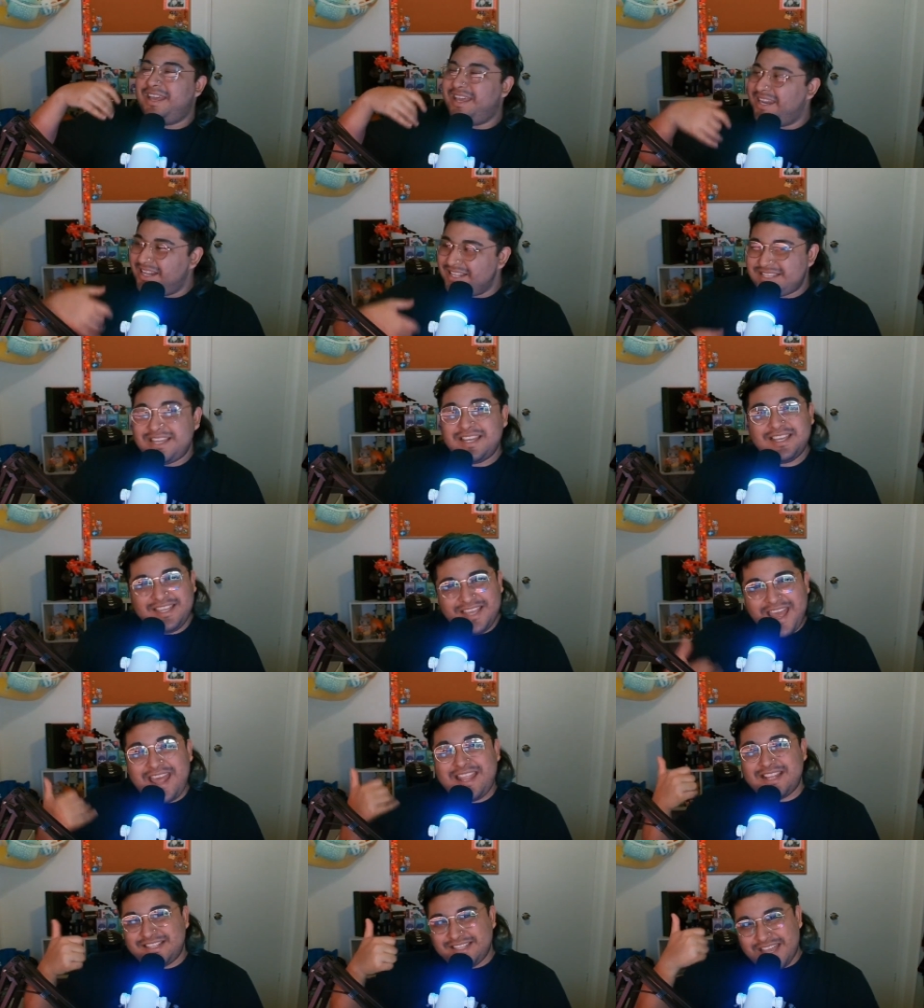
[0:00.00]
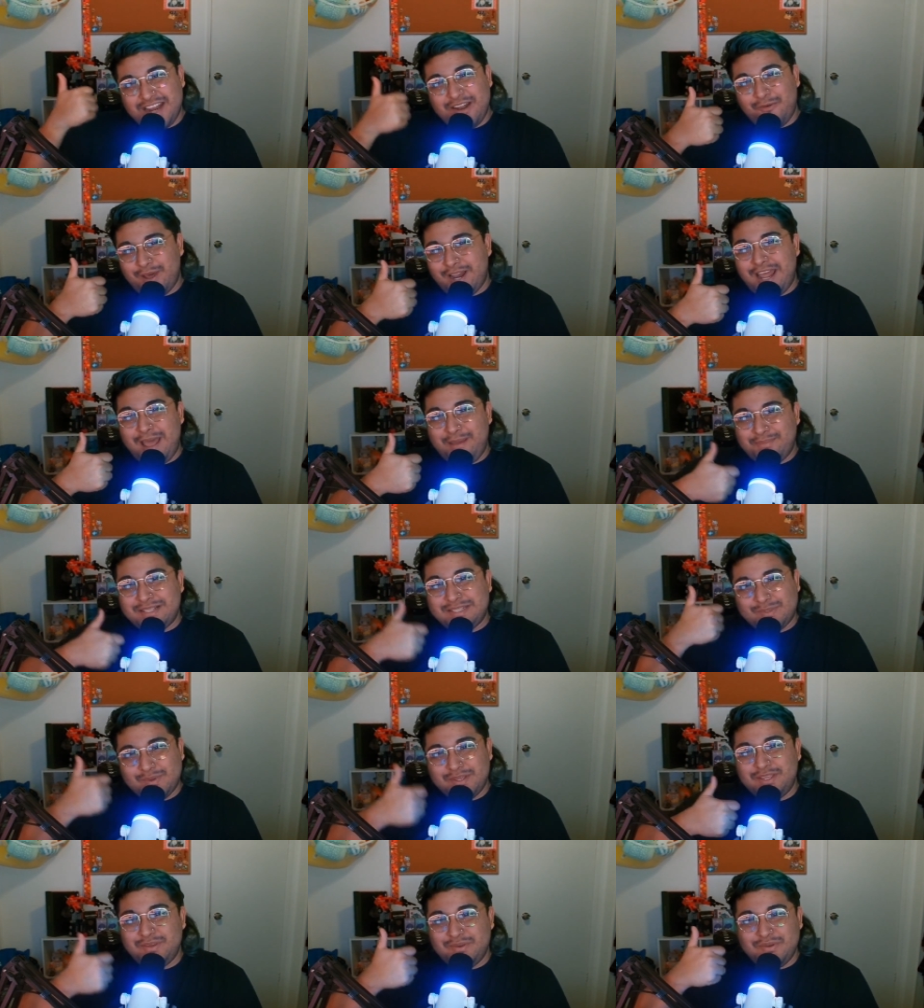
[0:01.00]
and it's like yeah that's kind of what happens
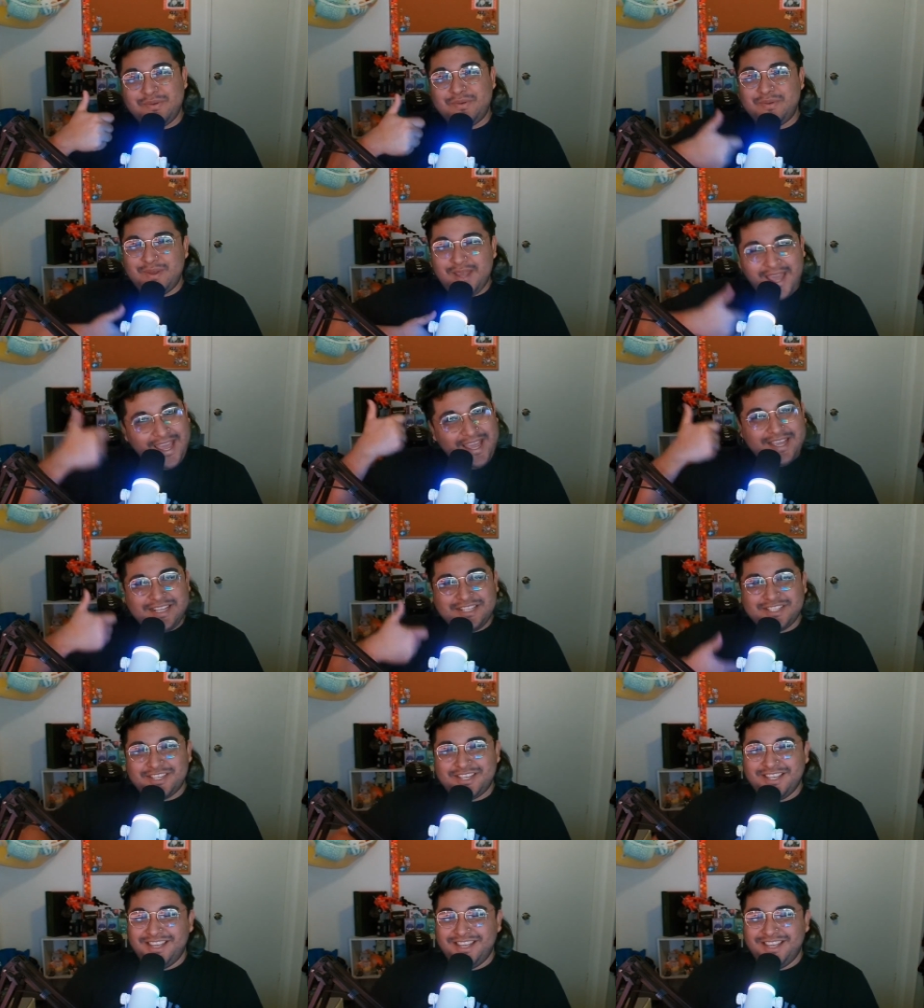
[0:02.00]
when you age.